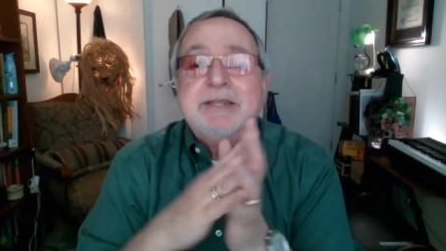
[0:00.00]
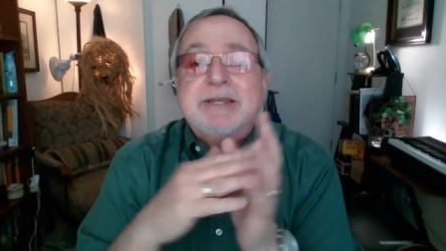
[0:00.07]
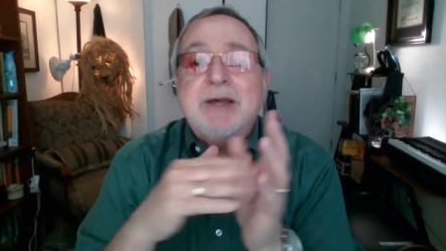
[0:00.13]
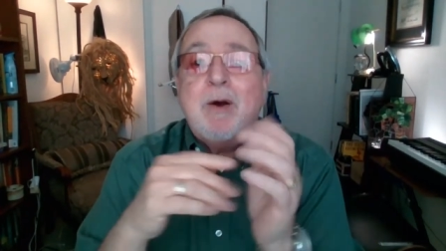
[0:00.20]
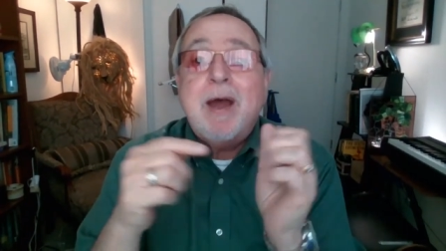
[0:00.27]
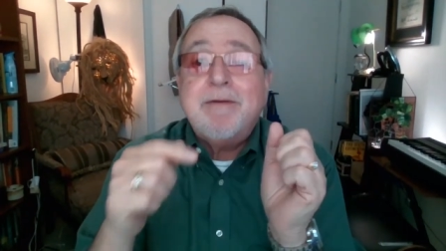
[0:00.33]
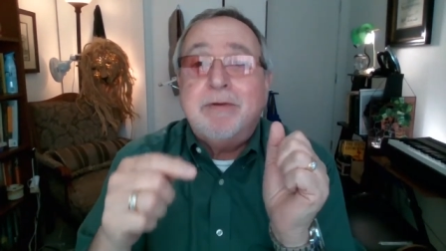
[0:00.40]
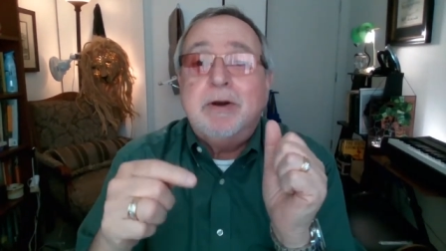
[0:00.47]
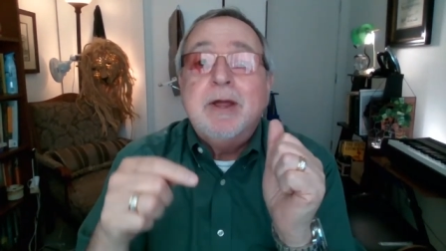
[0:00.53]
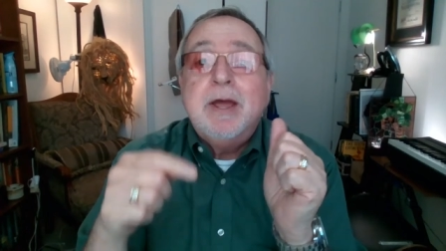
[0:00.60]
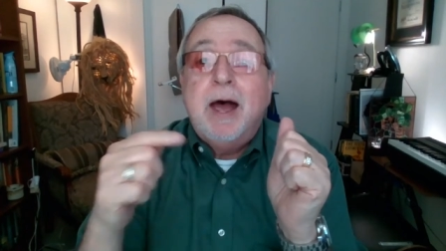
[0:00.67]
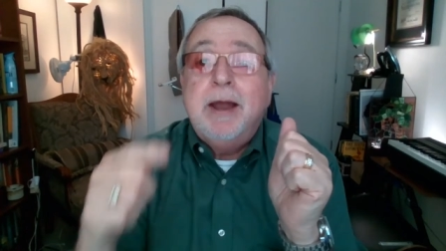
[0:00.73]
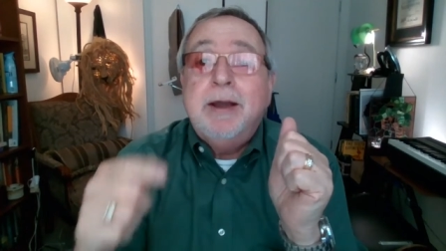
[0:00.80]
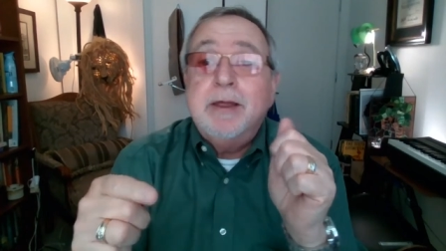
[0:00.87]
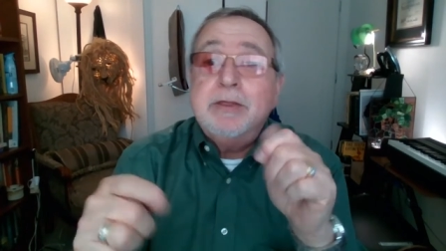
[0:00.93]
However,
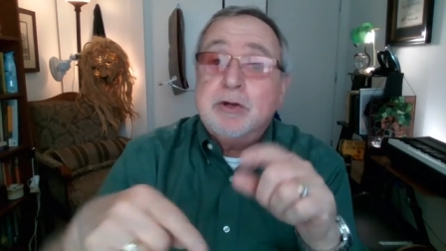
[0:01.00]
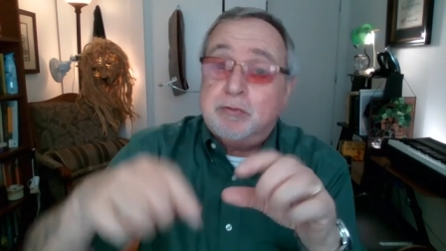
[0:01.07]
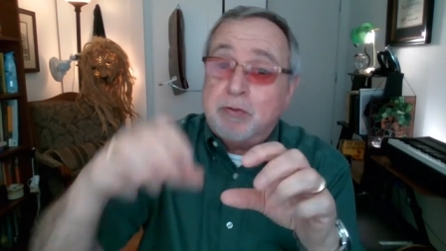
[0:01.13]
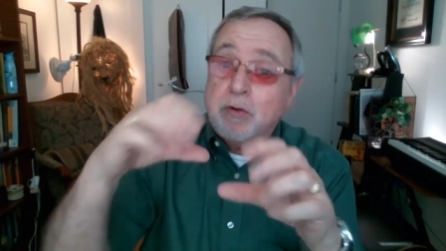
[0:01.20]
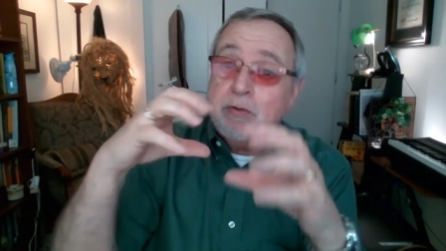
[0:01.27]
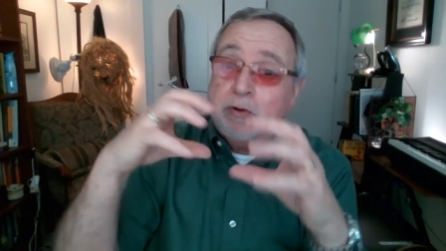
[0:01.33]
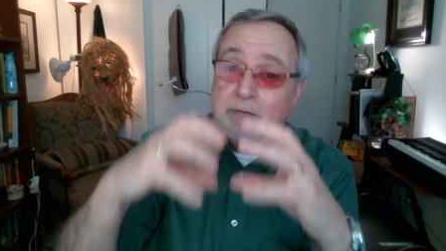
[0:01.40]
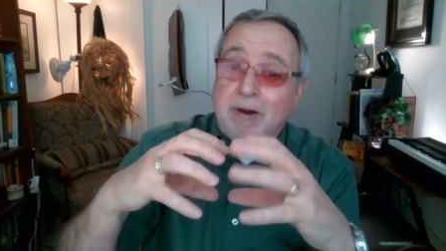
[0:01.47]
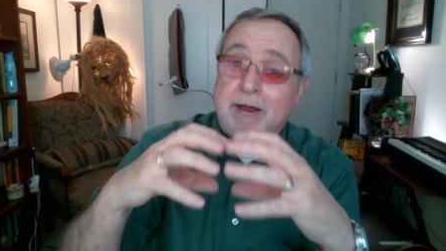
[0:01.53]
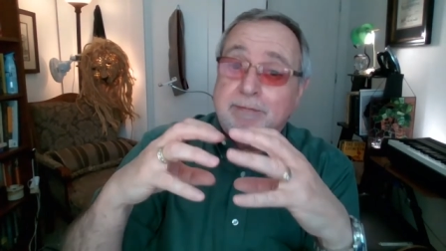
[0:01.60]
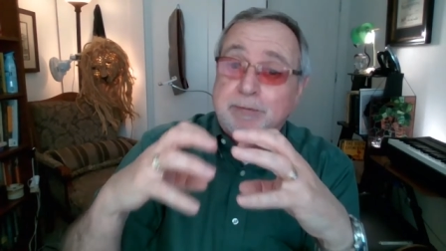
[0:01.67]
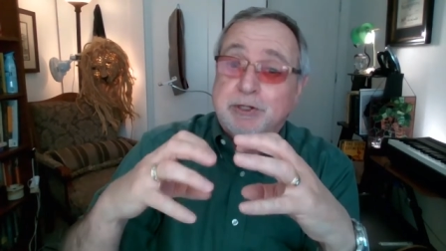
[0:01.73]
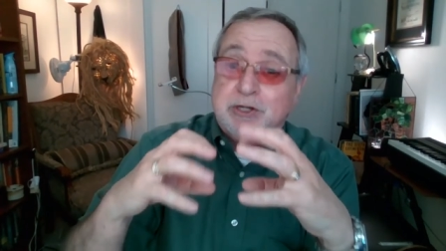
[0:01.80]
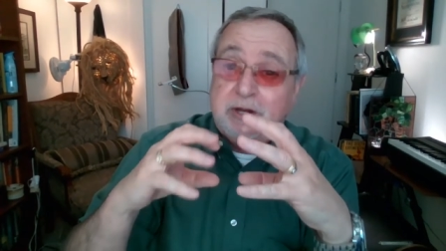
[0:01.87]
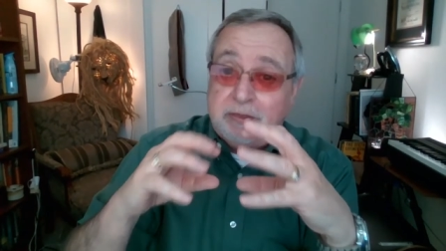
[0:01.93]
another coronagraph
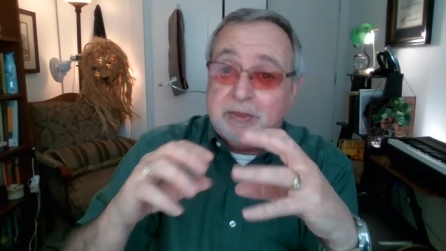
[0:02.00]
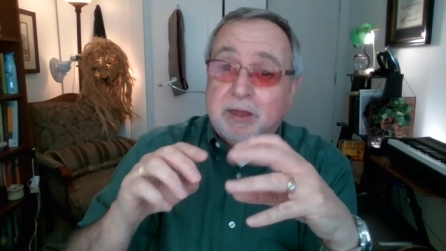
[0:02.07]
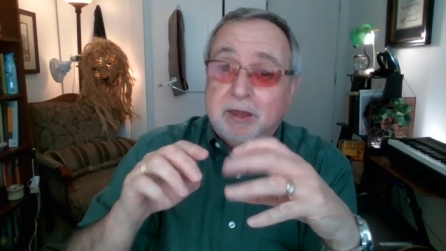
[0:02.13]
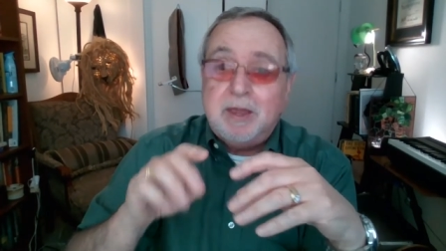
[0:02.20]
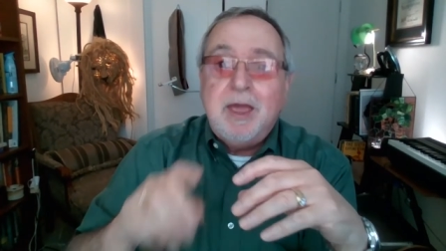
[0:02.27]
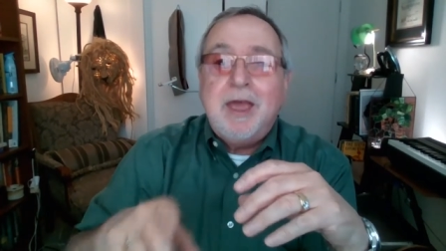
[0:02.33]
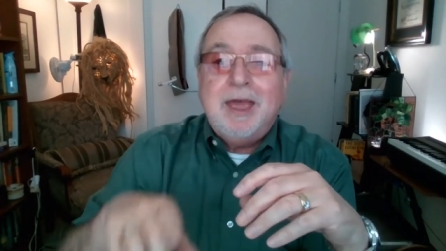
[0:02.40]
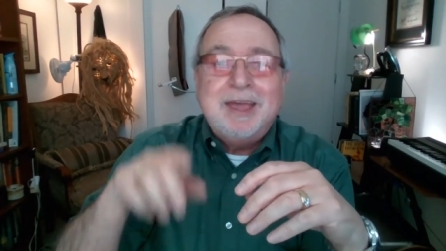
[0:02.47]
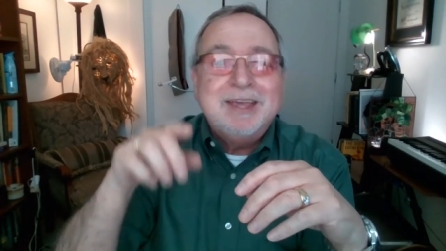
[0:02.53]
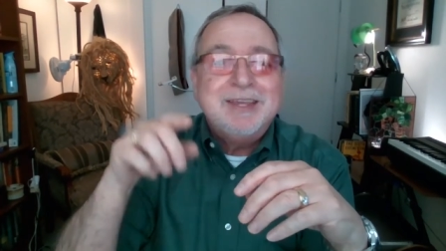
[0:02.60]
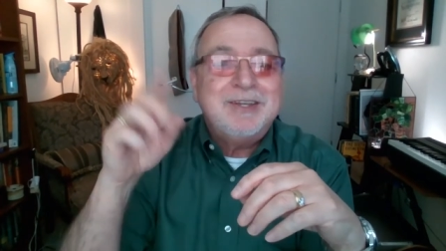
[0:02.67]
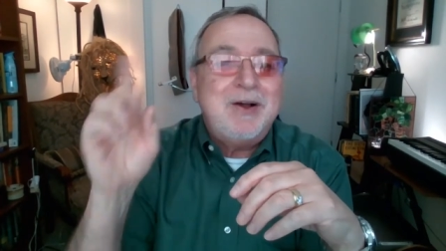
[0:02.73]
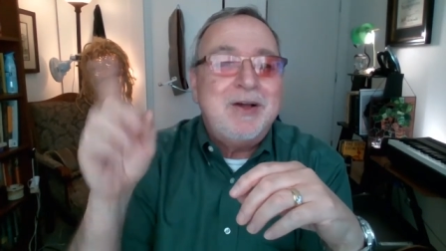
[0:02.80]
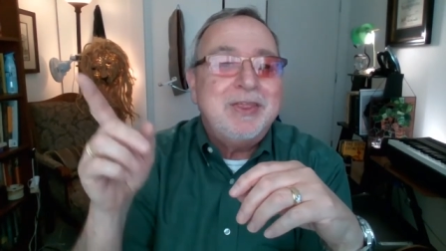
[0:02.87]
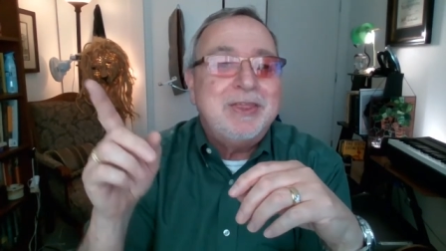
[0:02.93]
machine thing is
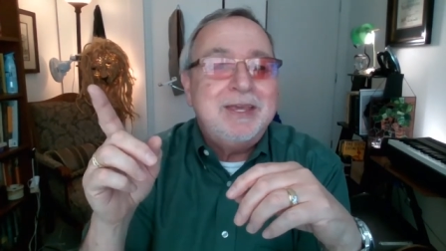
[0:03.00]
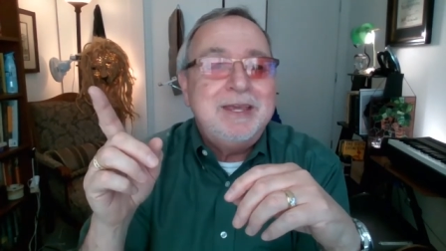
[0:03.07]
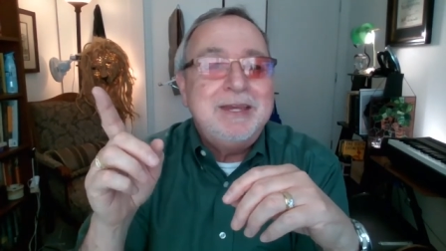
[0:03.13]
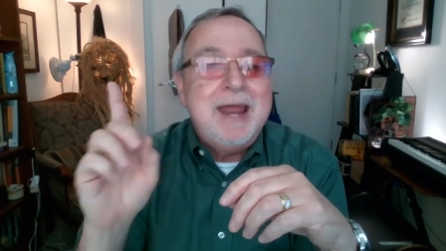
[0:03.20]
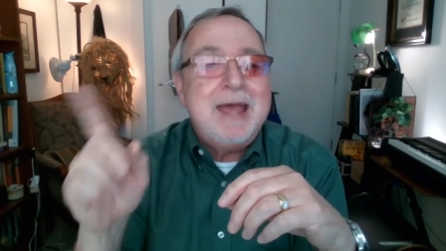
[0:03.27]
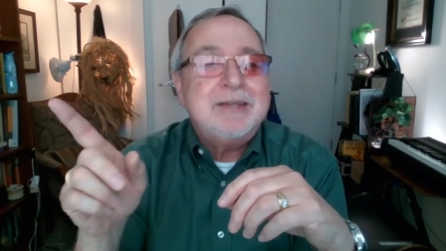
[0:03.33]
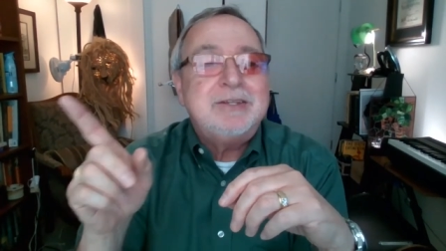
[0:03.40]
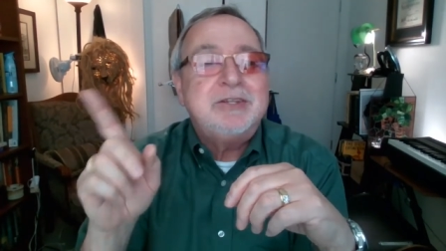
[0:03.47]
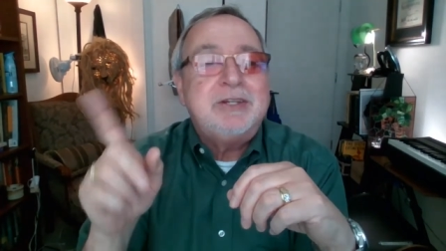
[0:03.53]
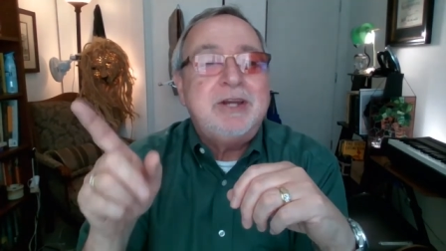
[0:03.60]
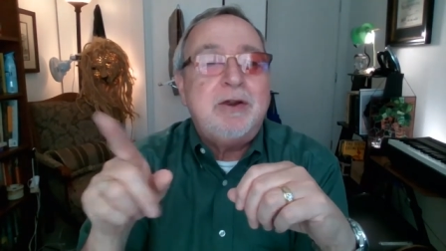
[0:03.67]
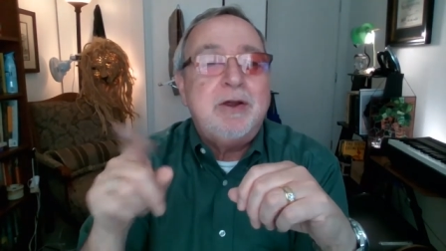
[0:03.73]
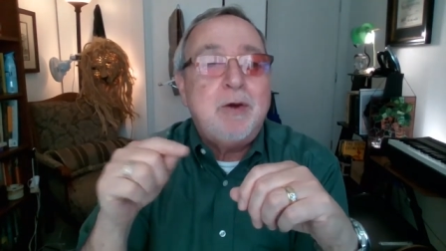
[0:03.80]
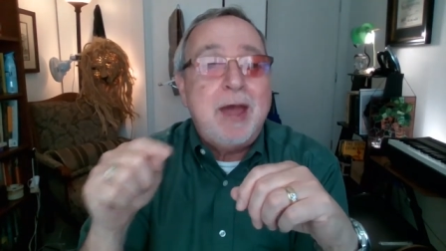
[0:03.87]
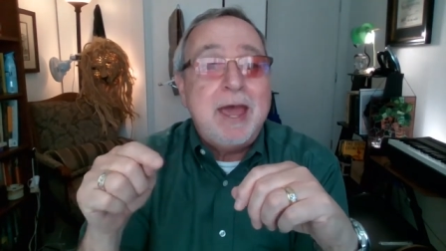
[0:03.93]
on the NASA
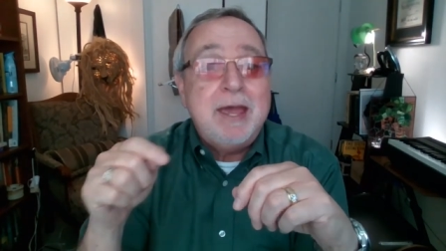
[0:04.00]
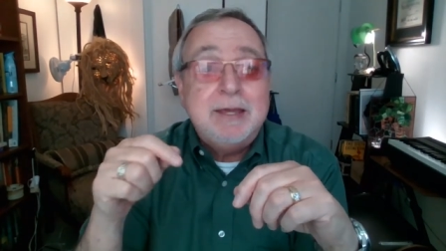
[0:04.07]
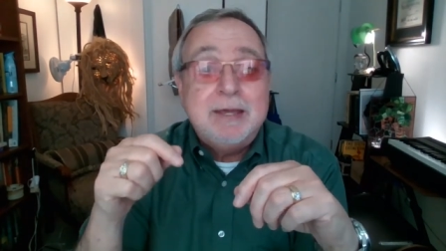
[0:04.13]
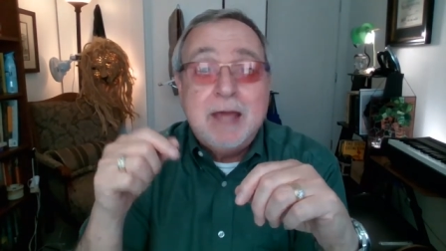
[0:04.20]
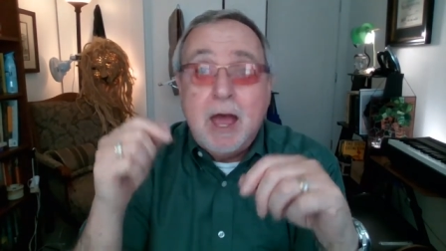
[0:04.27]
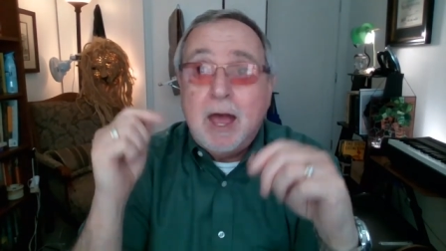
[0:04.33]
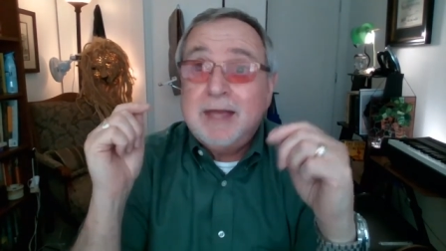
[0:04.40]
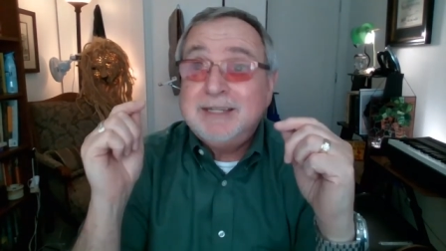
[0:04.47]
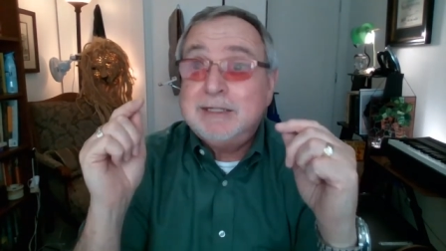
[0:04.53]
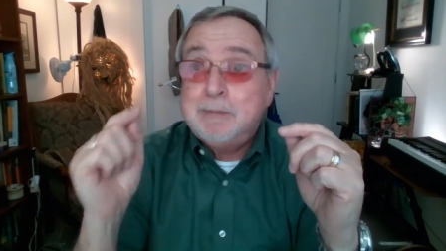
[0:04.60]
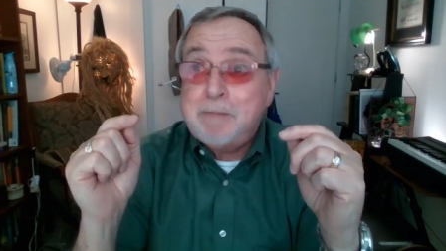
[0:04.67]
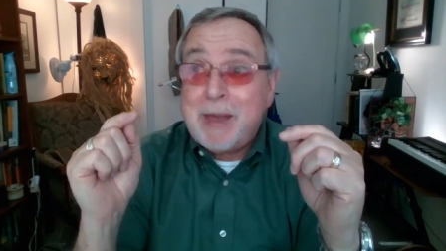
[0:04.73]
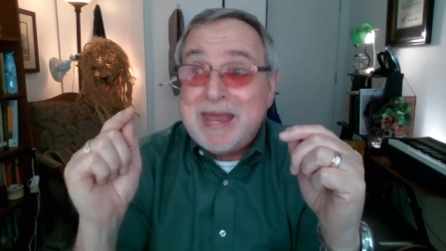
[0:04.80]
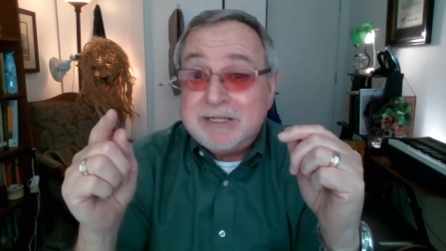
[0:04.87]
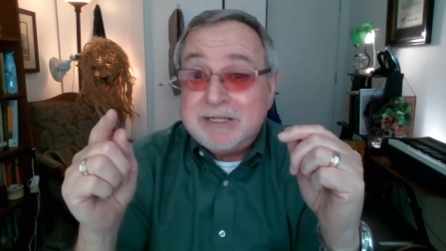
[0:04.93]
Stereo A
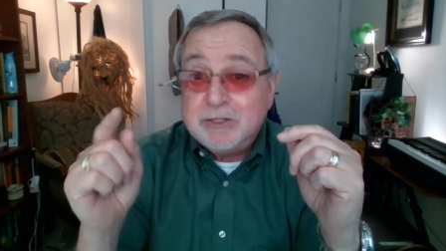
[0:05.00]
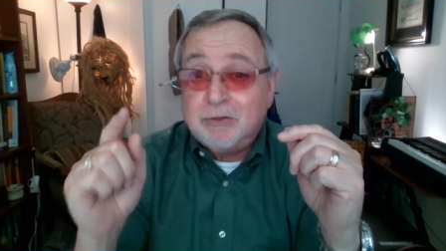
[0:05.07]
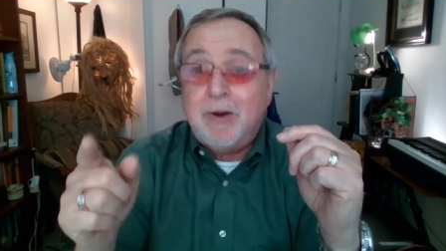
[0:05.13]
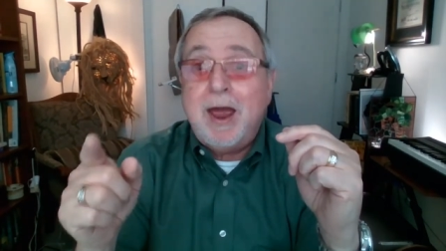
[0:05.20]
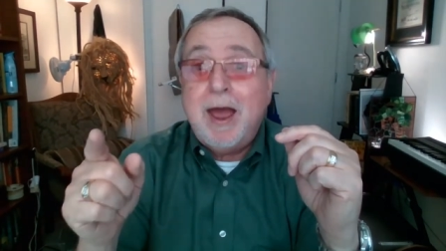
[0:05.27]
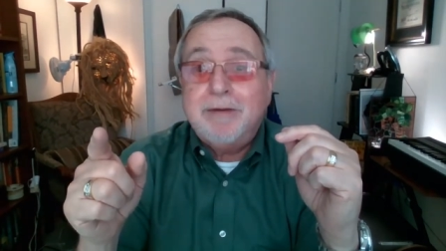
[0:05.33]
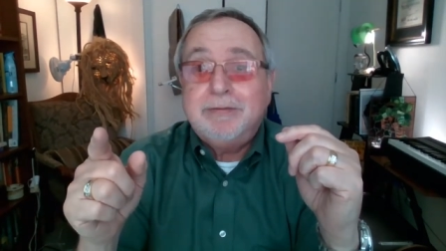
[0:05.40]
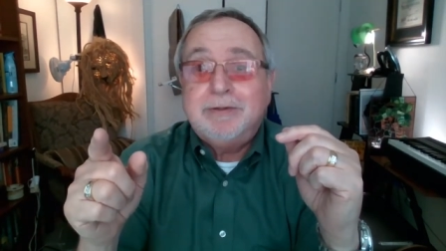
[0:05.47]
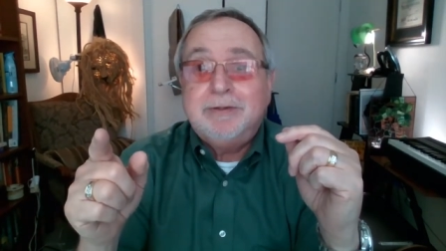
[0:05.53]
spacecraft.